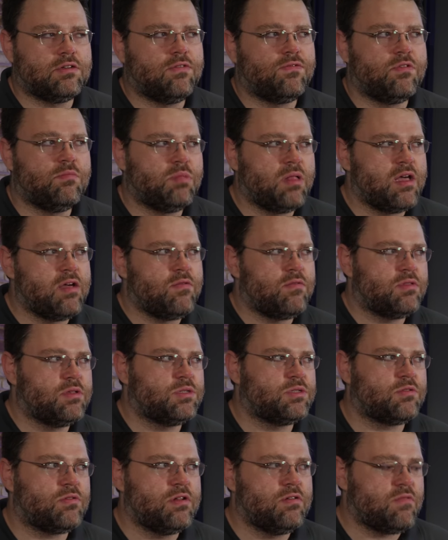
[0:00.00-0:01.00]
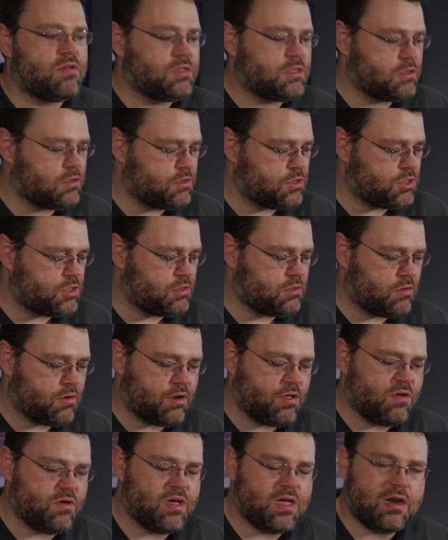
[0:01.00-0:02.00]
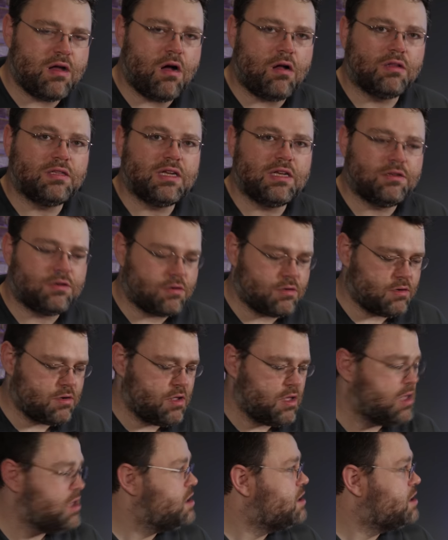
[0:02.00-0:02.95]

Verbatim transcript: So if you play with the screen resolution or you hit Alt Enter